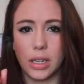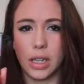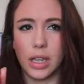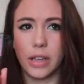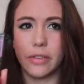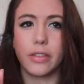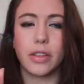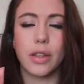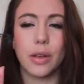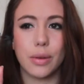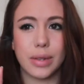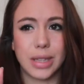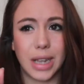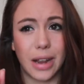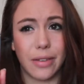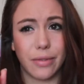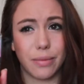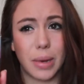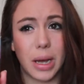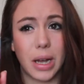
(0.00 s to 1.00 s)
Even though it's
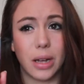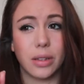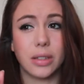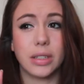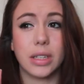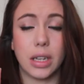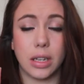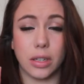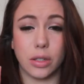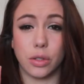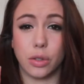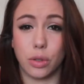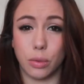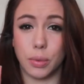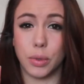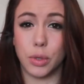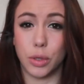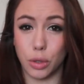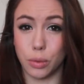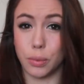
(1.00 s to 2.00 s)
£11 and
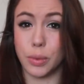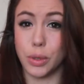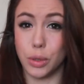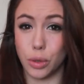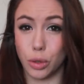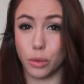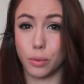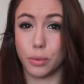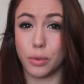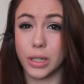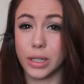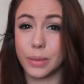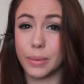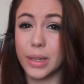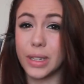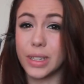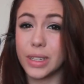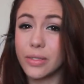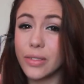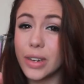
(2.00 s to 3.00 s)
super duper
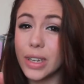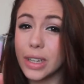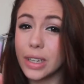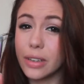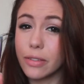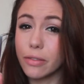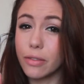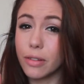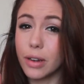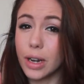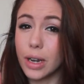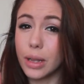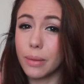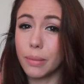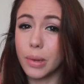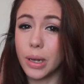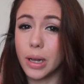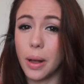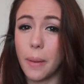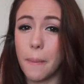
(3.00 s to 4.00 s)
expensive I think for a
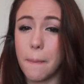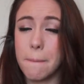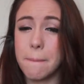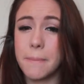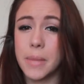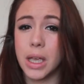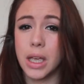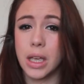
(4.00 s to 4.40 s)
lip balm,